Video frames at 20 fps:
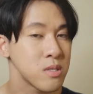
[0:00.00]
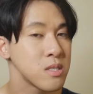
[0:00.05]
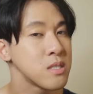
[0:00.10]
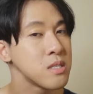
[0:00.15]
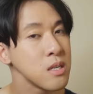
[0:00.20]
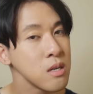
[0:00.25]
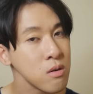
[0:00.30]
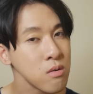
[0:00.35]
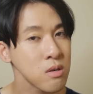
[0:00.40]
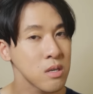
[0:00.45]

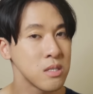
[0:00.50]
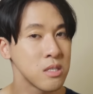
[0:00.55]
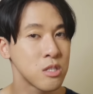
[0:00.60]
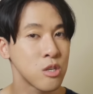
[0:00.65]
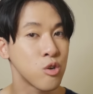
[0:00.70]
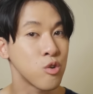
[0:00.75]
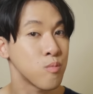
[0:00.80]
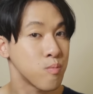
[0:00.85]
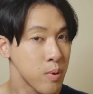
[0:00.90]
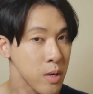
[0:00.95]
still
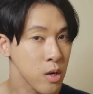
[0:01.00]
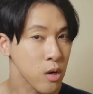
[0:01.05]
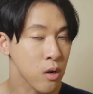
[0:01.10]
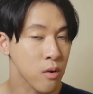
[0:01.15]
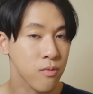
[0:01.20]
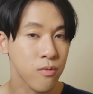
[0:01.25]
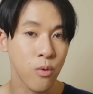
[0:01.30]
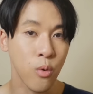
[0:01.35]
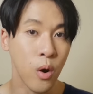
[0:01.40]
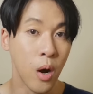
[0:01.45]
considered
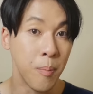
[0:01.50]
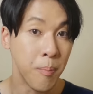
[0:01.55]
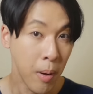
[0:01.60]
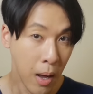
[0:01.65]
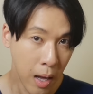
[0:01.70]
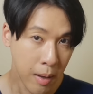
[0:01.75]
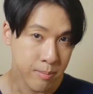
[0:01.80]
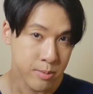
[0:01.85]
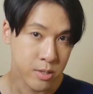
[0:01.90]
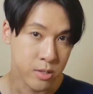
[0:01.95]
bigger for a
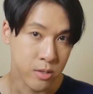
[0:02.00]
pop